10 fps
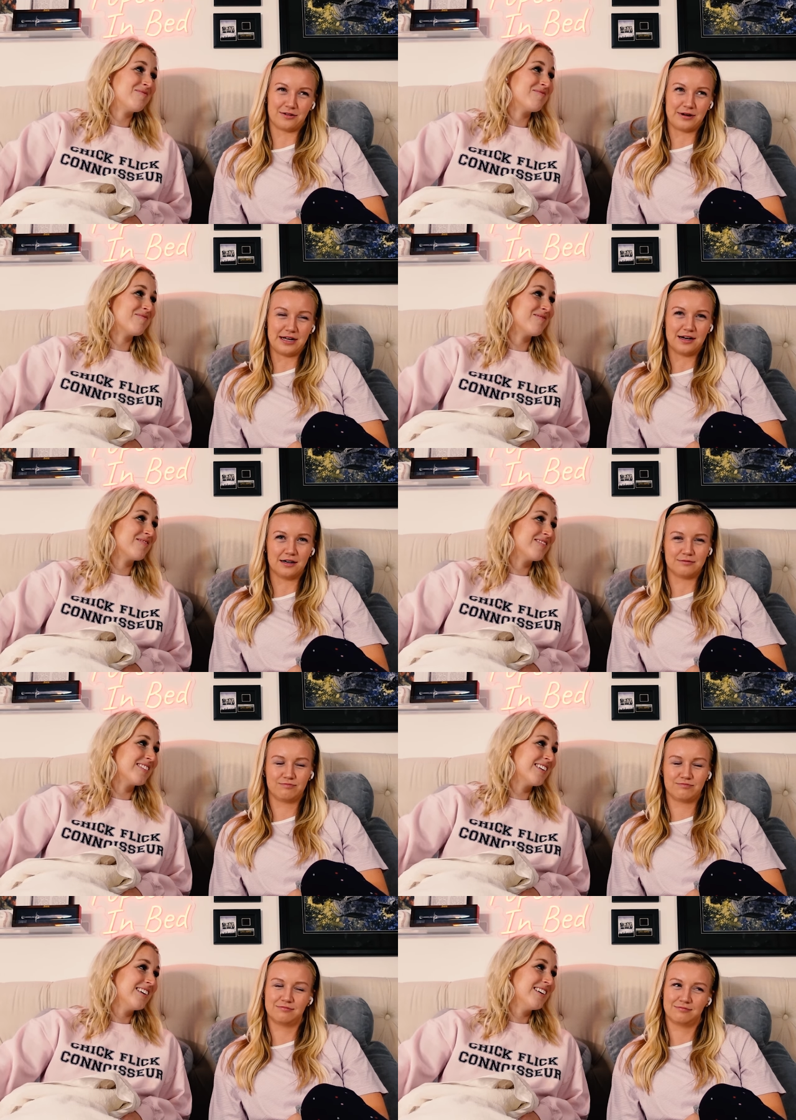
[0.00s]
Speaker 1: on the way here.
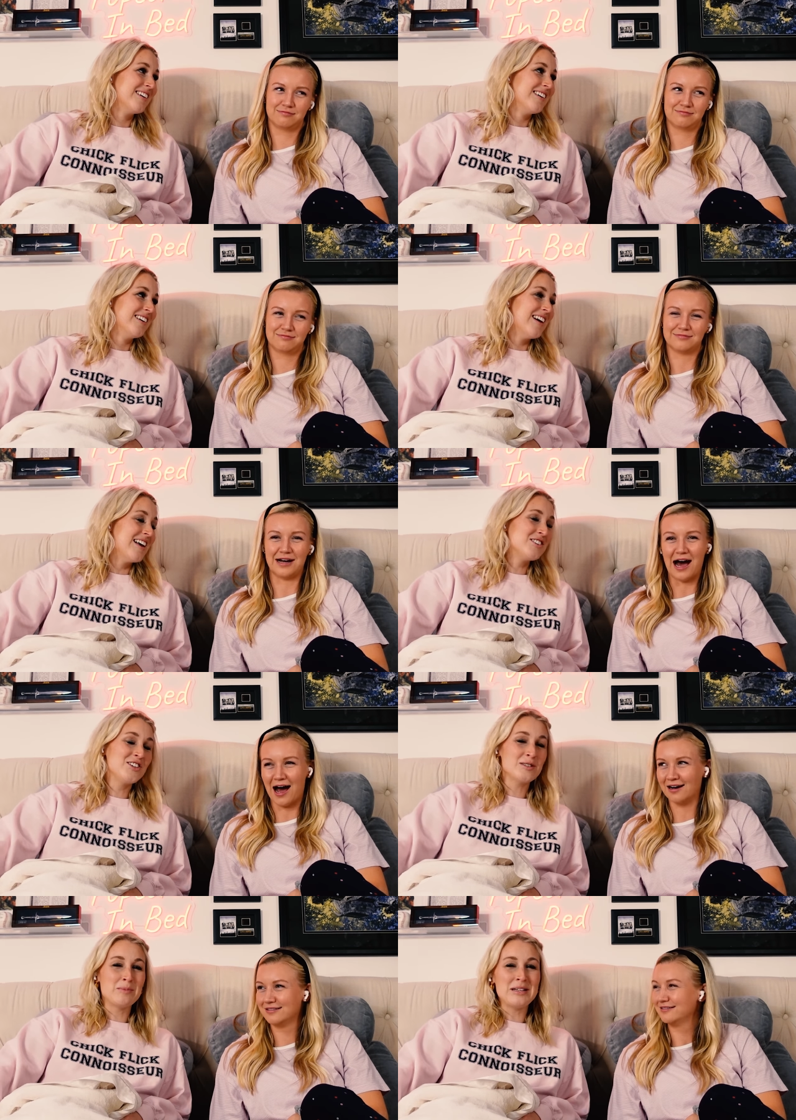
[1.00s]
And
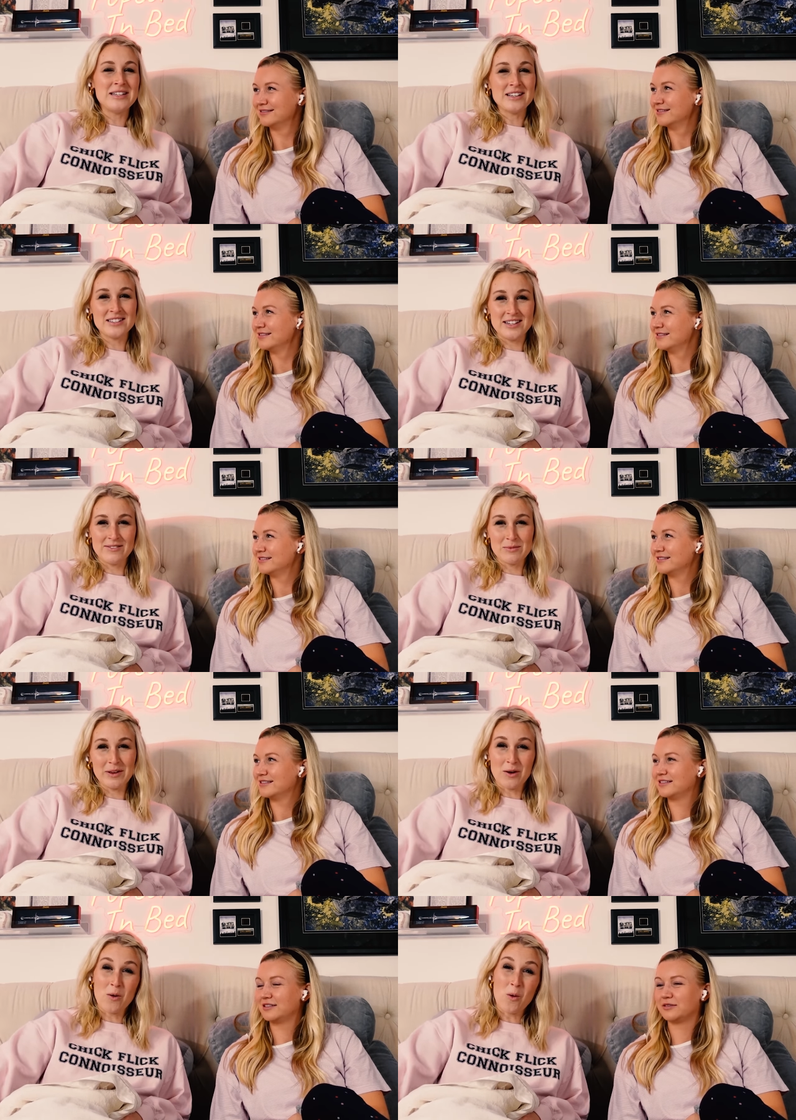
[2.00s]
she has PTSD from
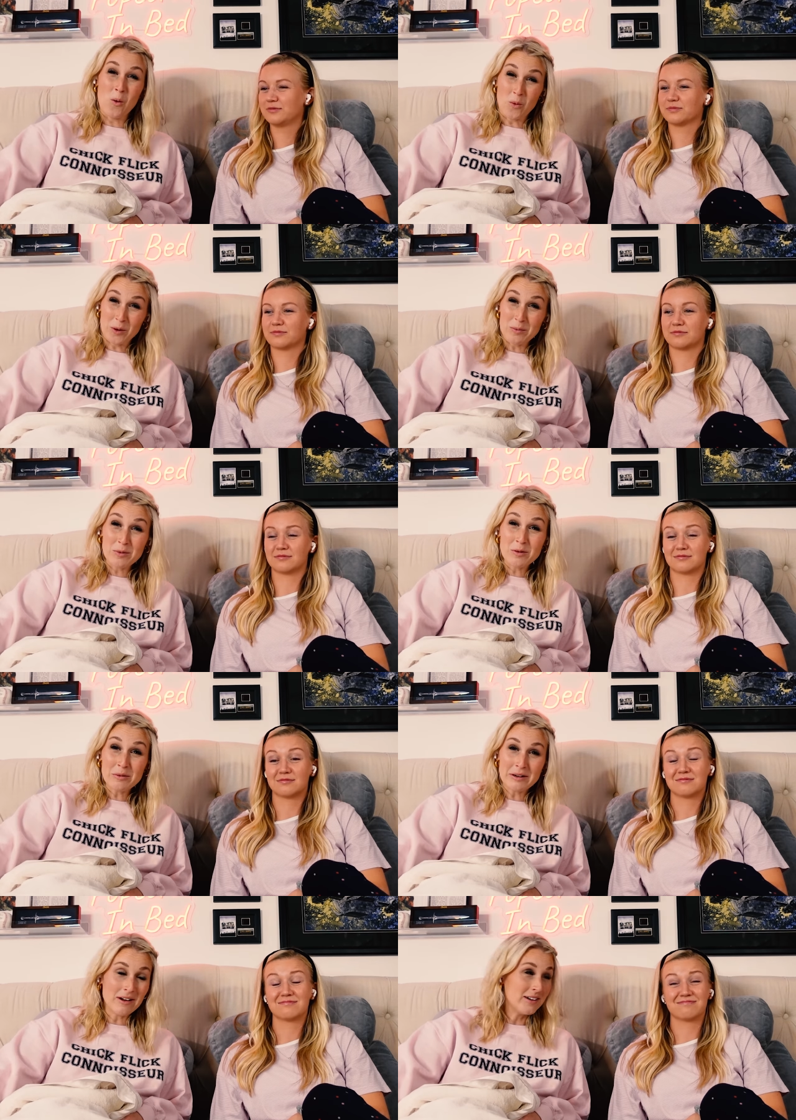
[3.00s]
like a horrible
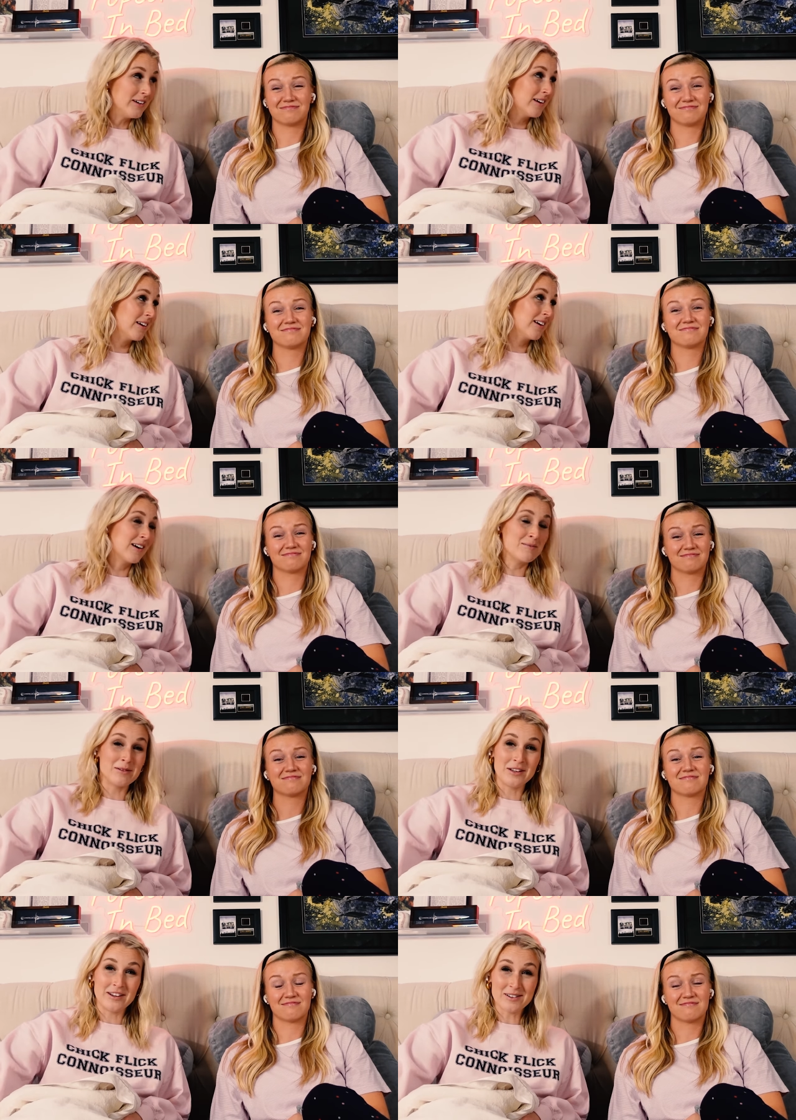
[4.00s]
rear-ending like a
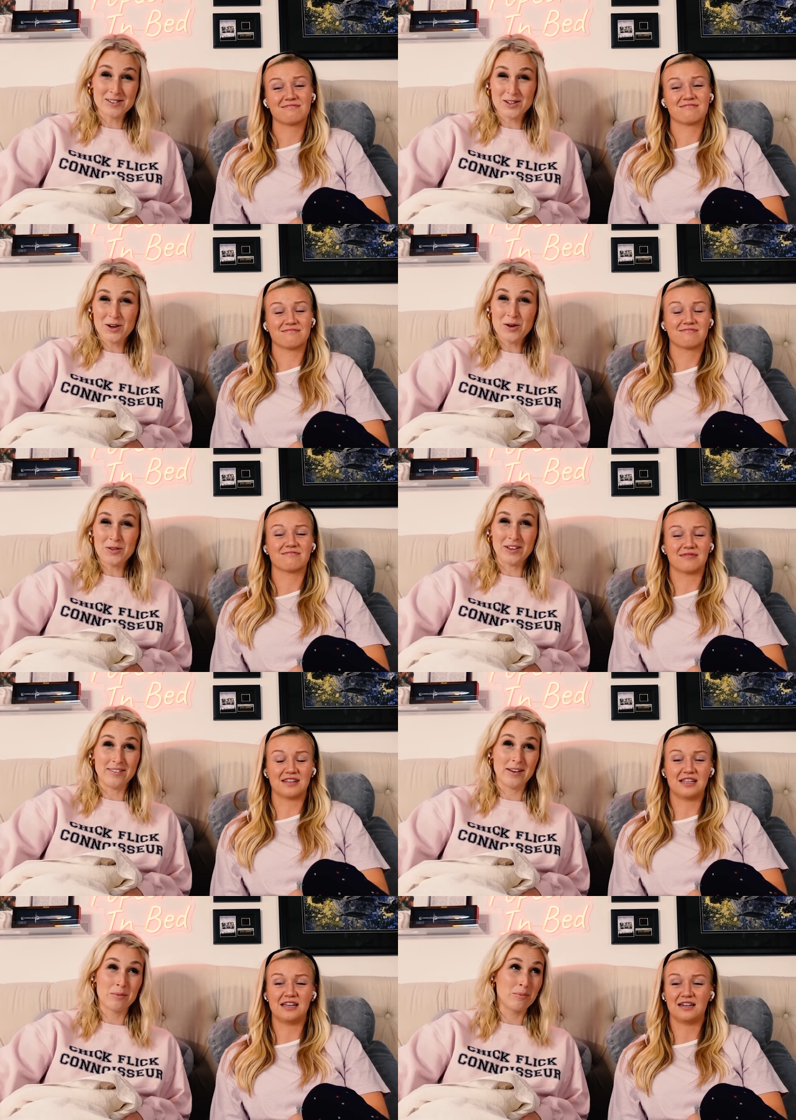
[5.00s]
couple of years ago
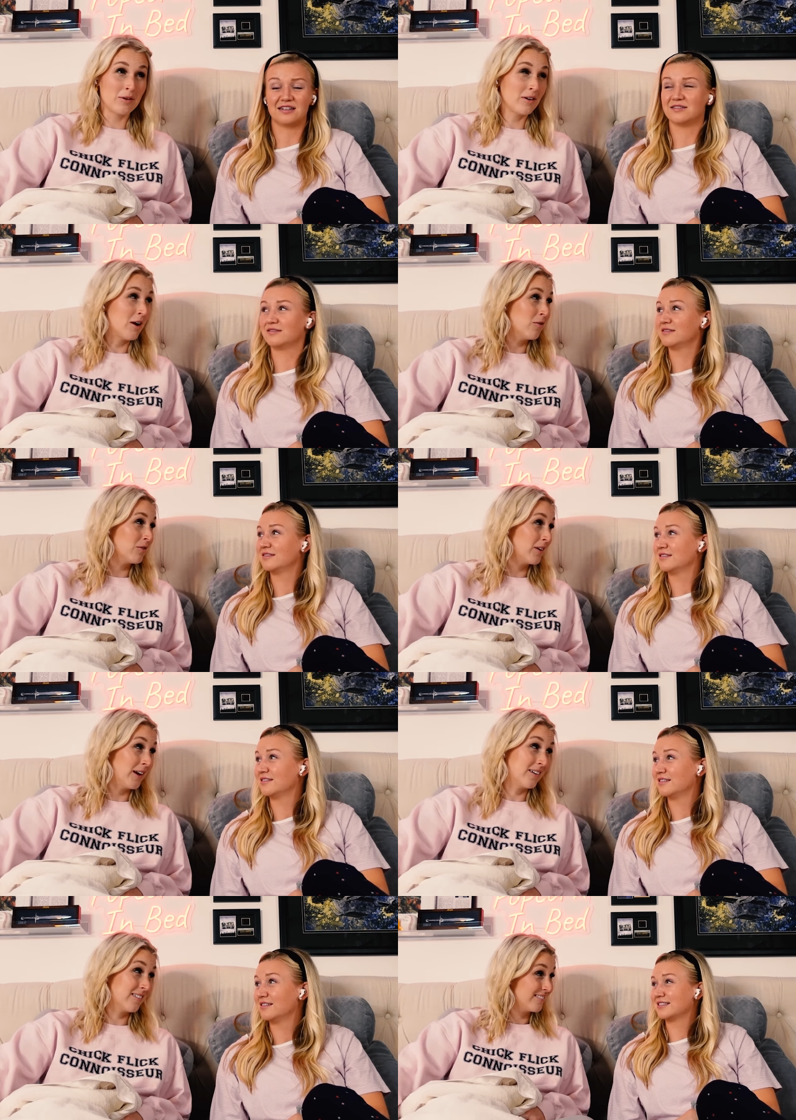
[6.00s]
that like
Speaker 2: put her out for
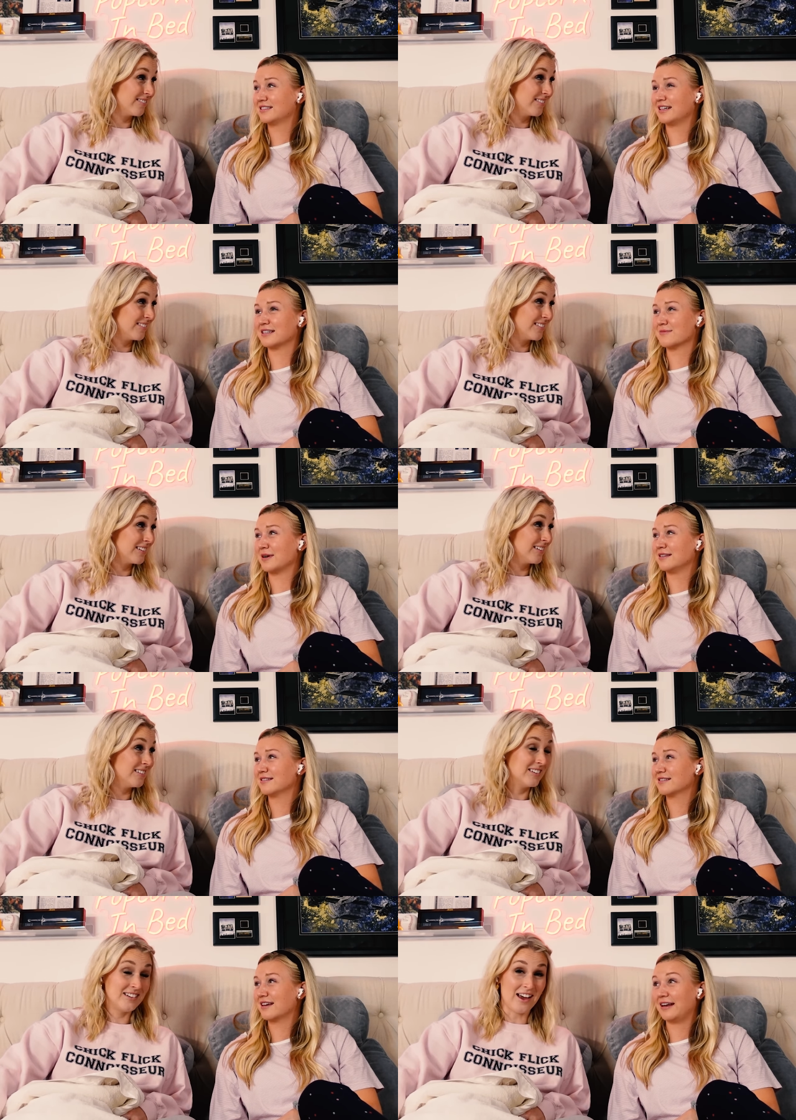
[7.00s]
like 6
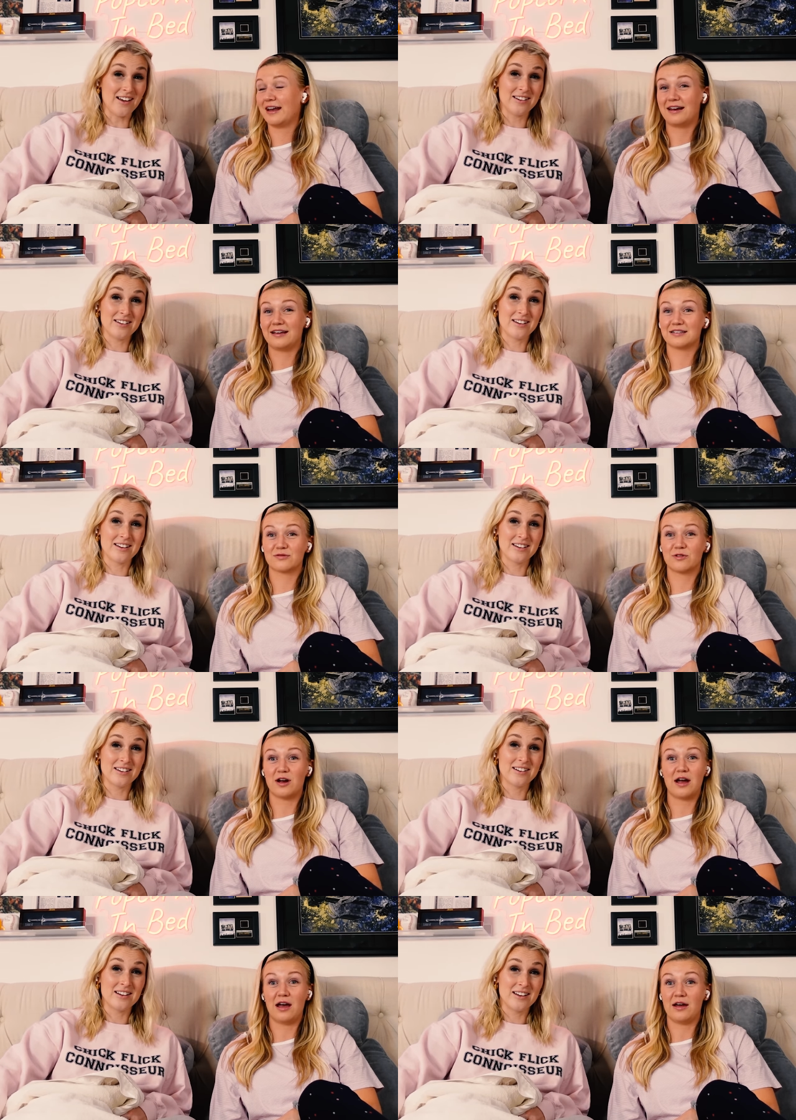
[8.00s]
months. I had headaches
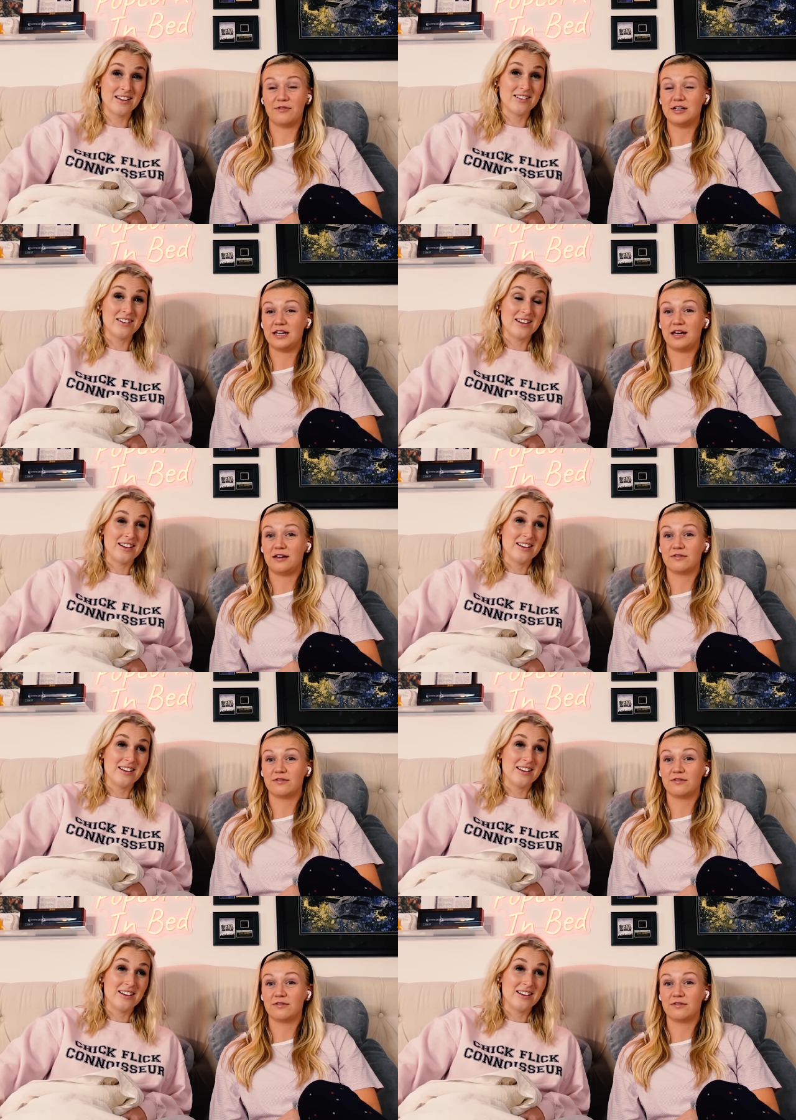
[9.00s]
for every day,